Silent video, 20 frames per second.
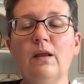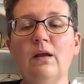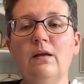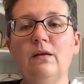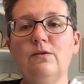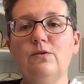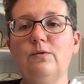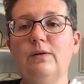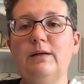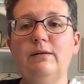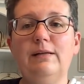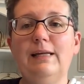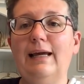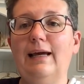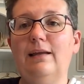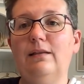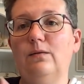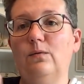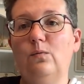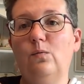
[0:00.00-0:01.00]
So I only
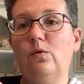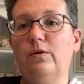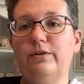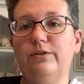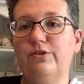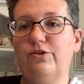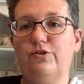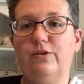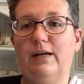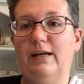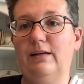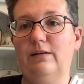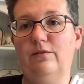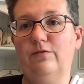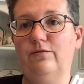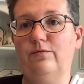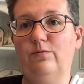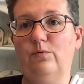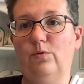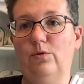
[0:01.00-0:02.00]
had the 1 strand
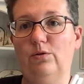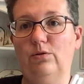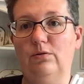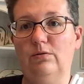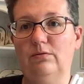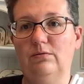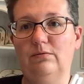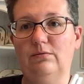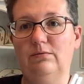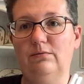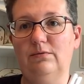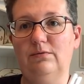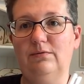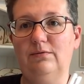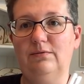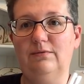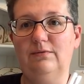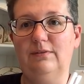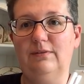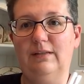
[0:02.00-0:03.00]
of wool.
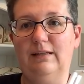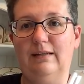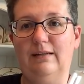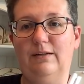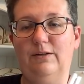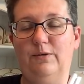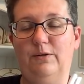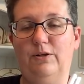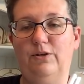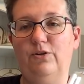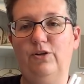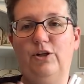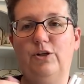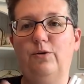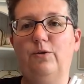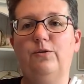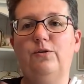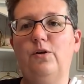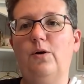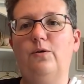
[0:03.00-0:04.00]
You know,
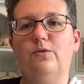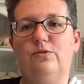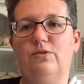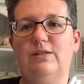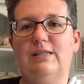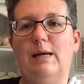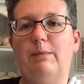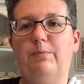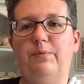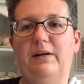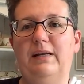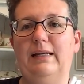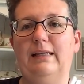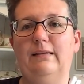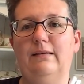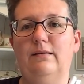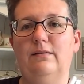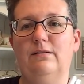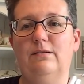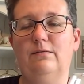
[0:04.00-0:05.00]
you're not separating
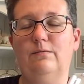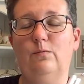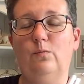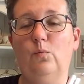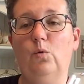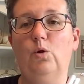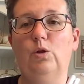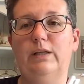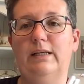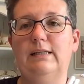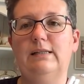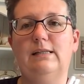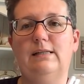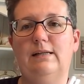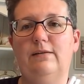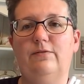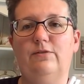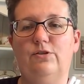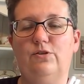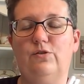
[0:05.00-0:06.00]
the wool into
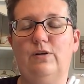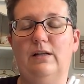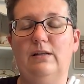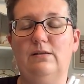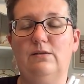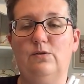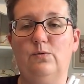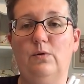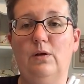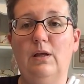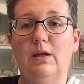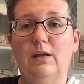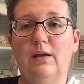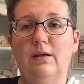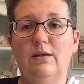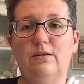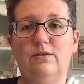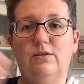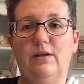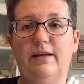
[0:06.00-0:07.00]
different strands. So
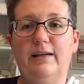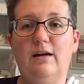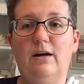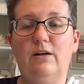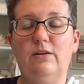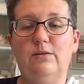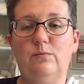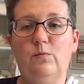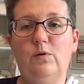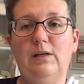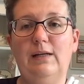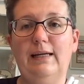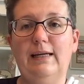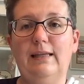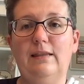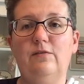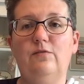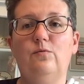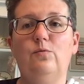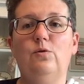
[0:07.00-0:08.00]
I cut 1
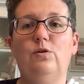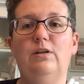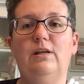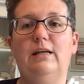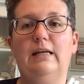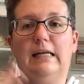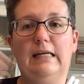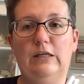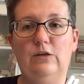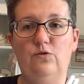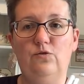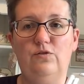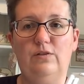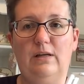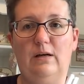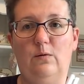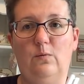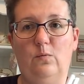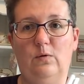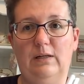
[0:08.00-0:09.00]
length of wool and I used
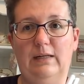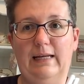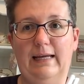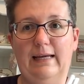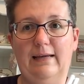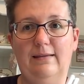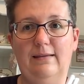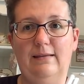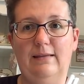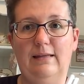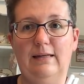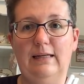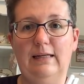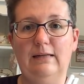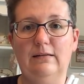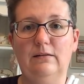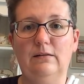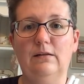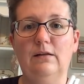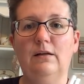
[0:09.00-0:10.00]
that 1 length in the
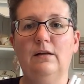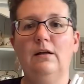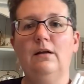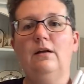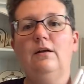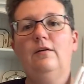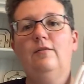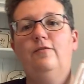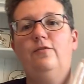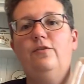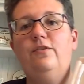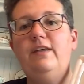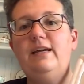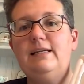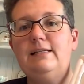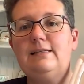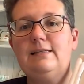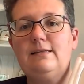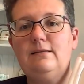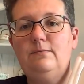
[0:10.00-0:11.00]
needle. For
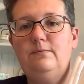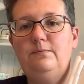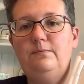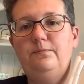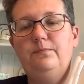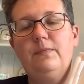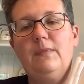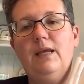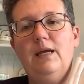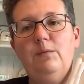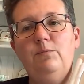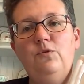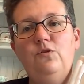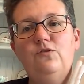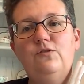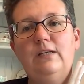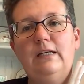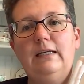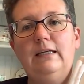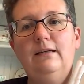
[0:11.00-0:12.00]
this, I'm
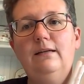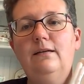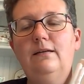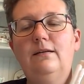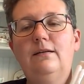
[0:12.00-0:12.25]
using